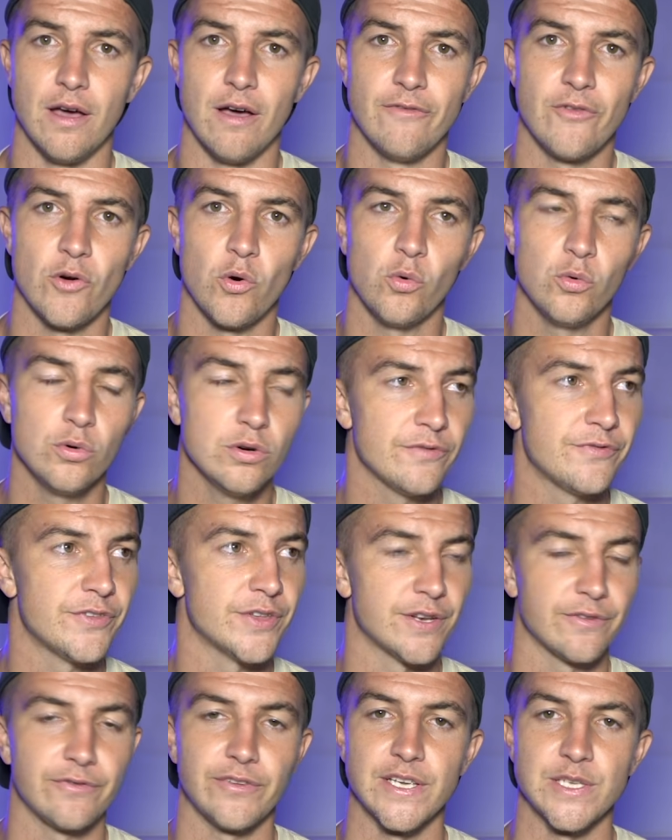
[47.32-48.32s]
Of all of
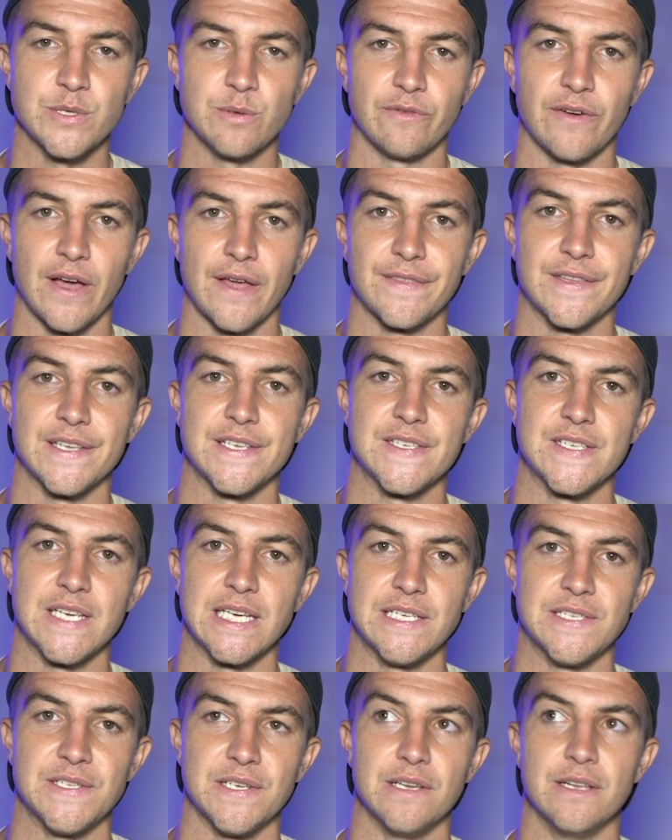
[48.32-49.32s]
the defeats we've had this
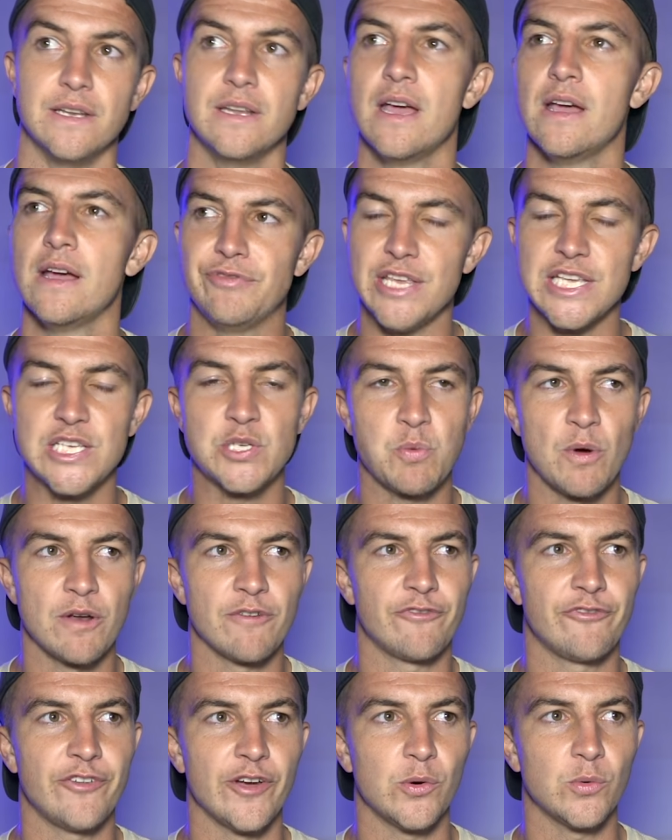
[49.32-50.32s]
season, this
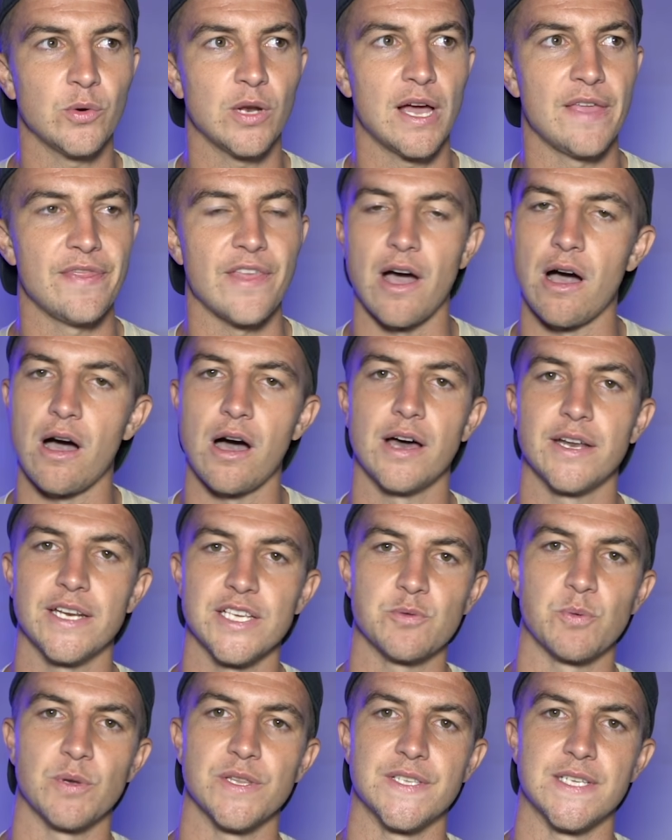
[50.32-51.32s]
one felt like the
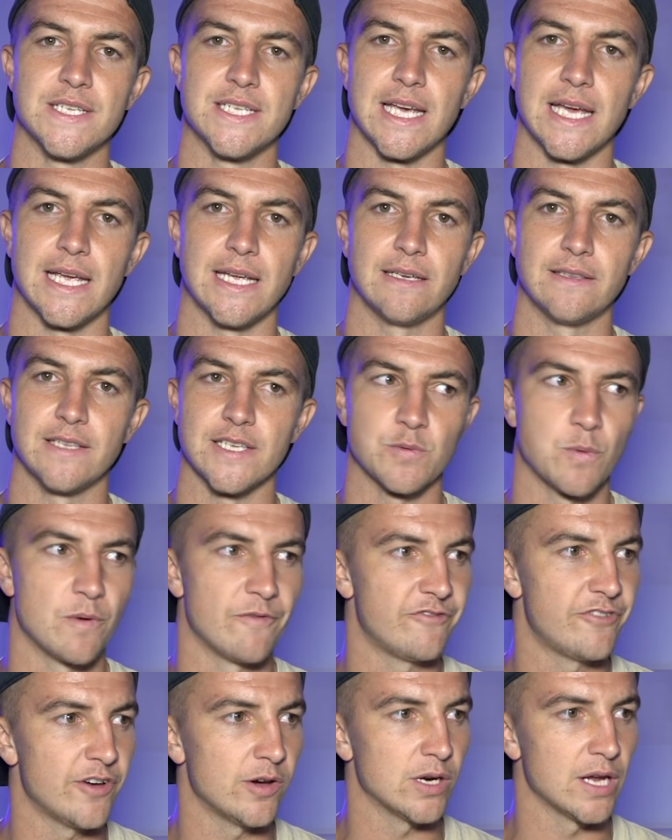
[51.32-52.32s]
hardest one to take. This
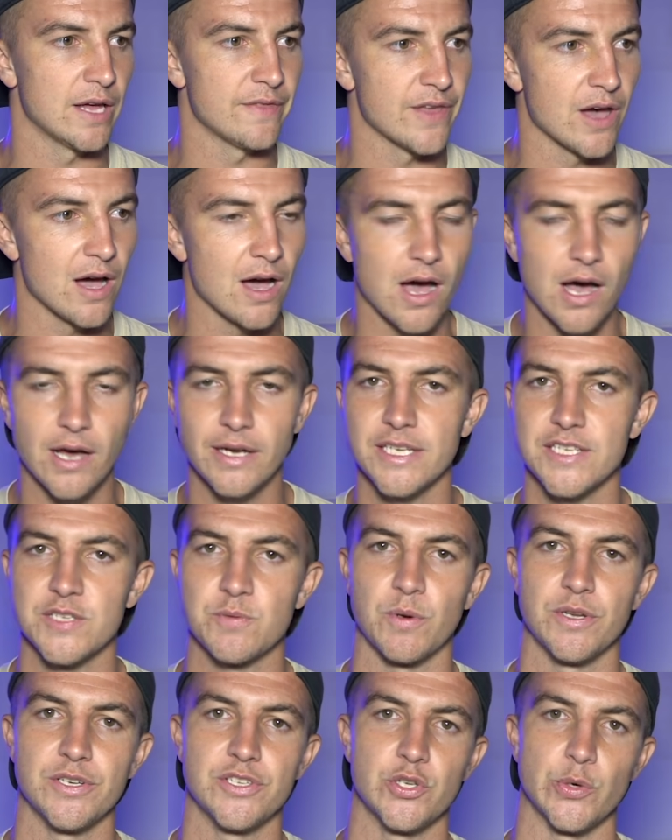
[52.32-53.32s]
one felt like the
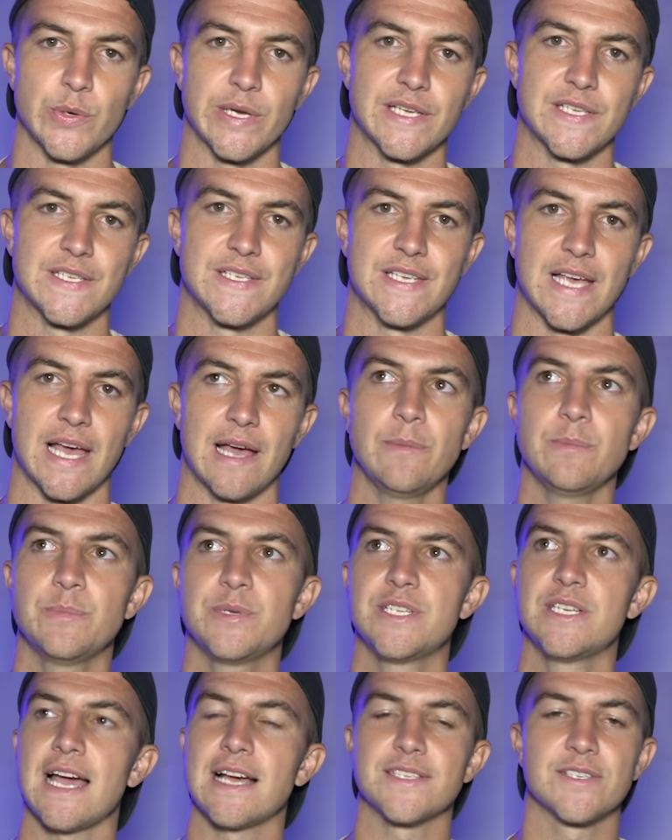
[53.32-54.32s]
hardest one to
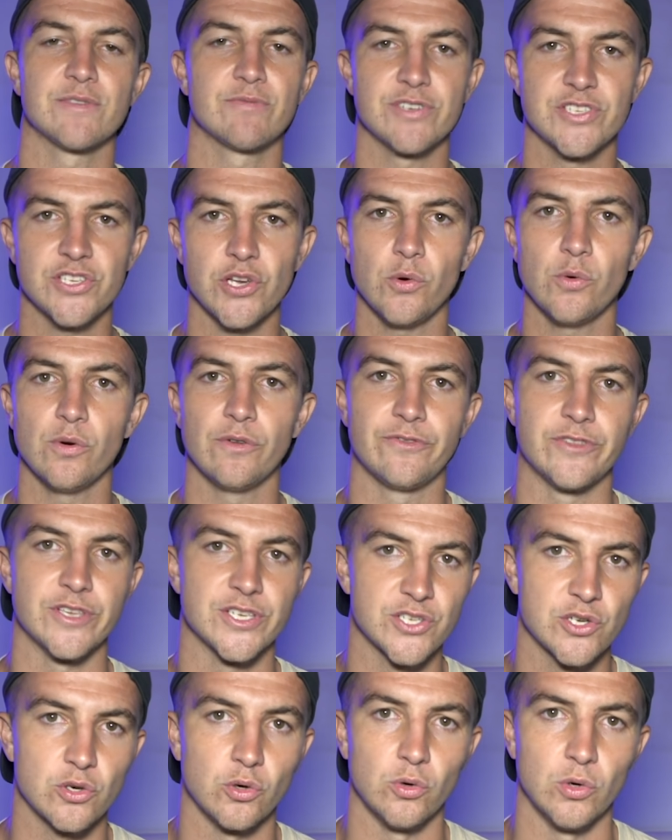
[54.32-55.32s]
accept. As a result of the
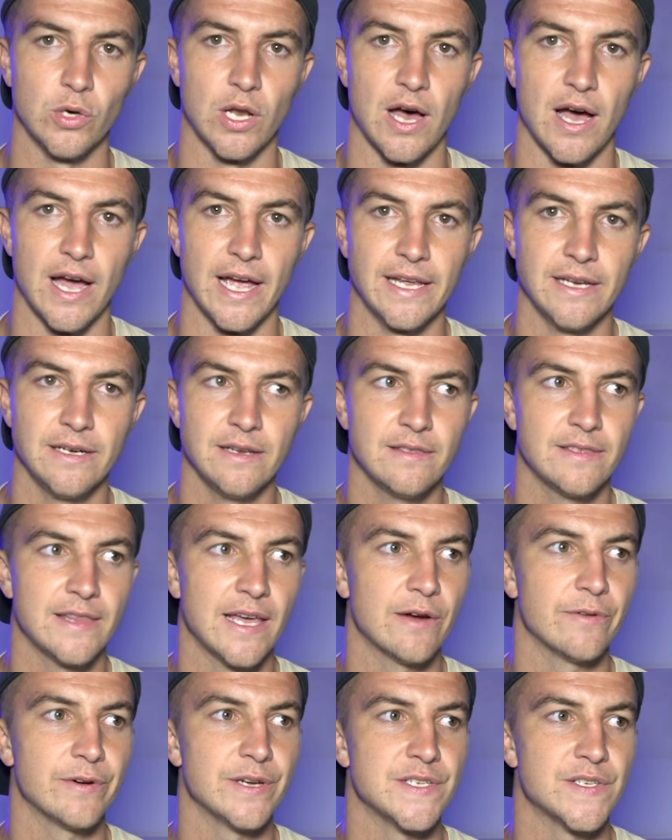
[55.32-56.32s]
scoreline,
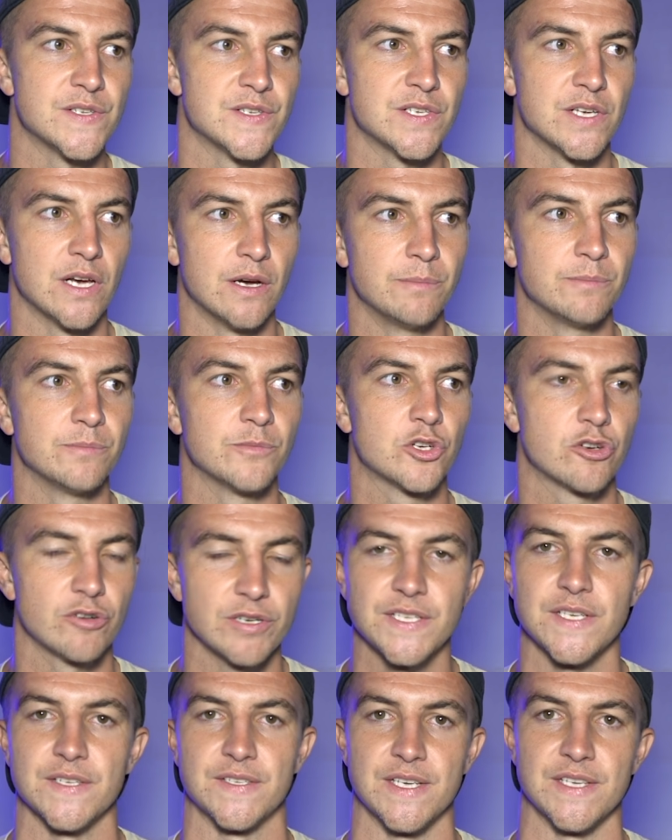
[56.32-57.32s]
there is some
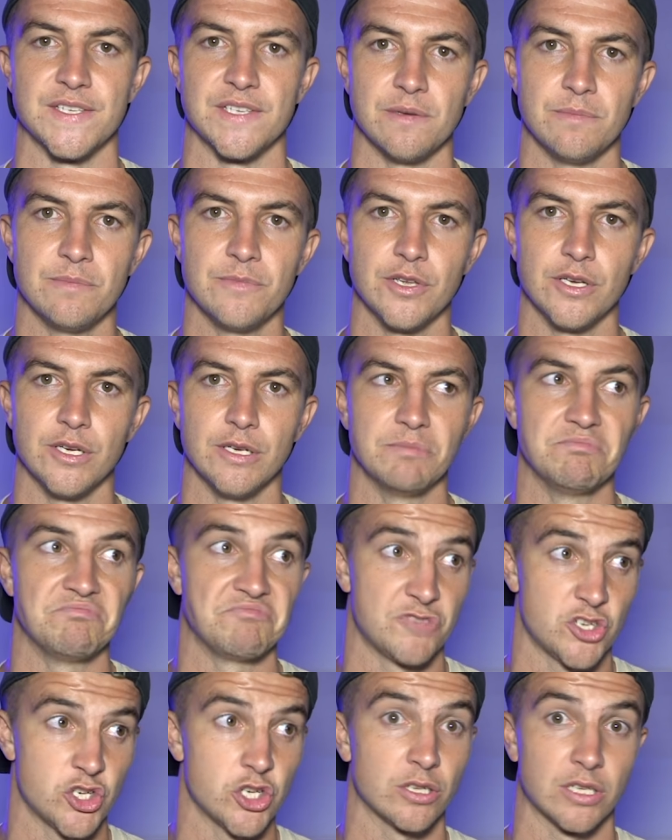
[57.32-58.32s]
criticism
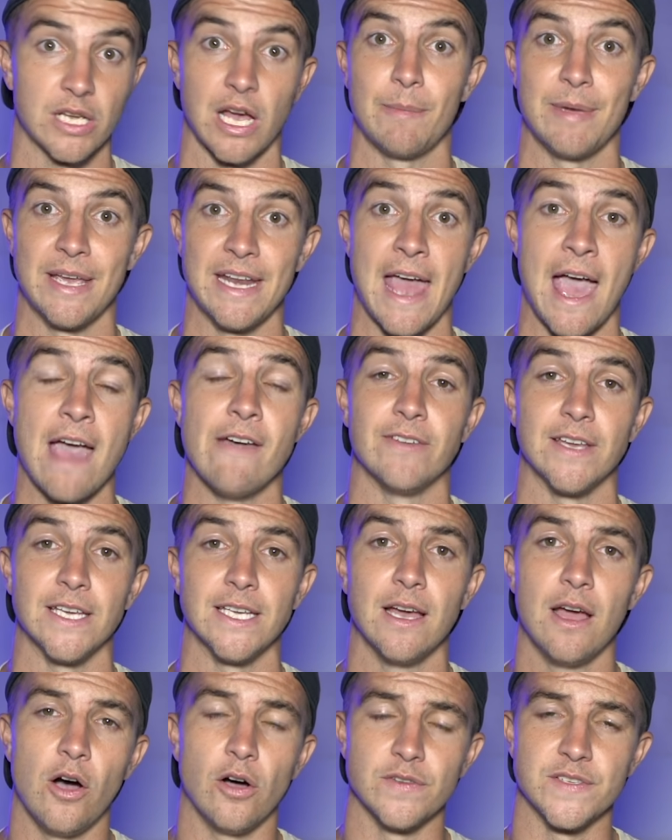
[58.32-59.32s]
that should come in
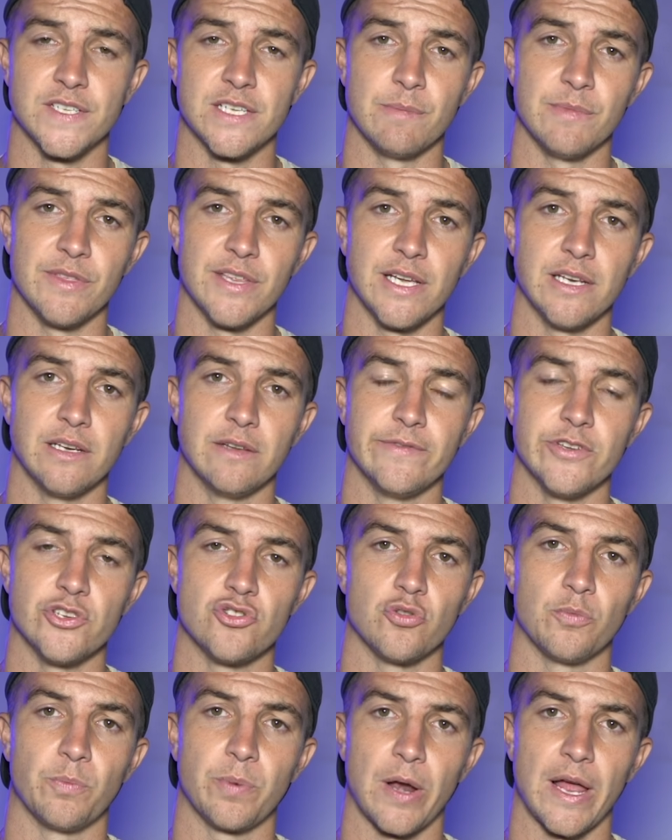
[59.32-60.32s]
heavy on some of the
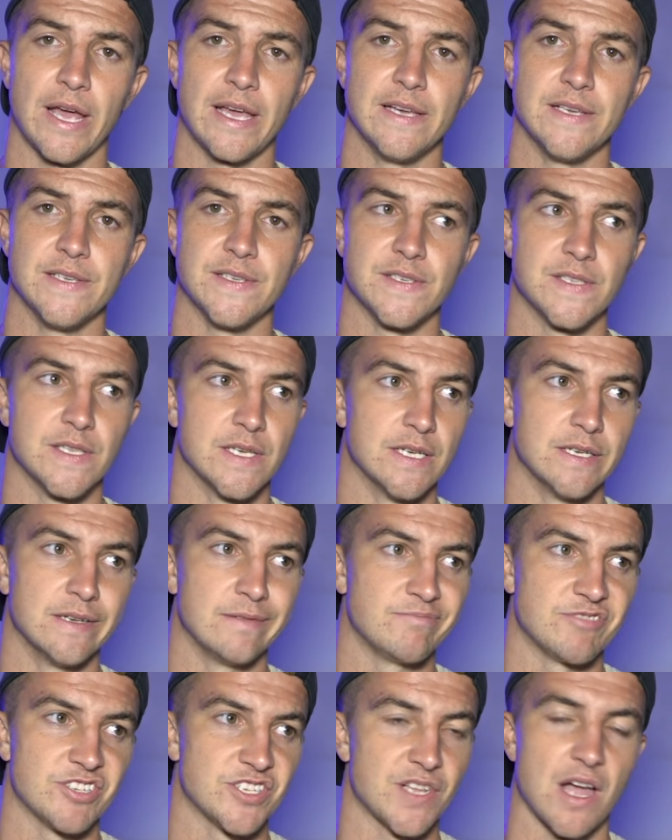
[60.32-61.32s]
individual players
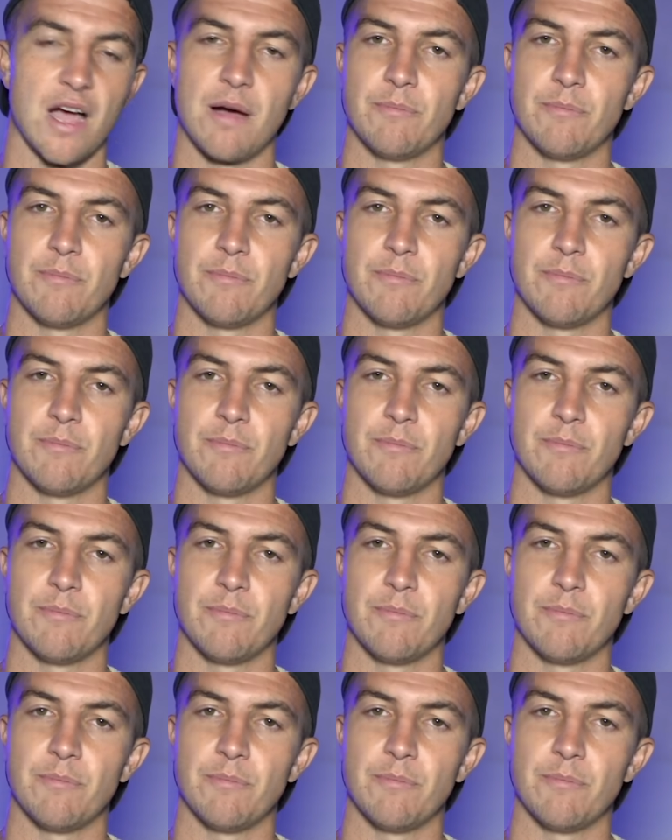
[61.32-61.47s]
that just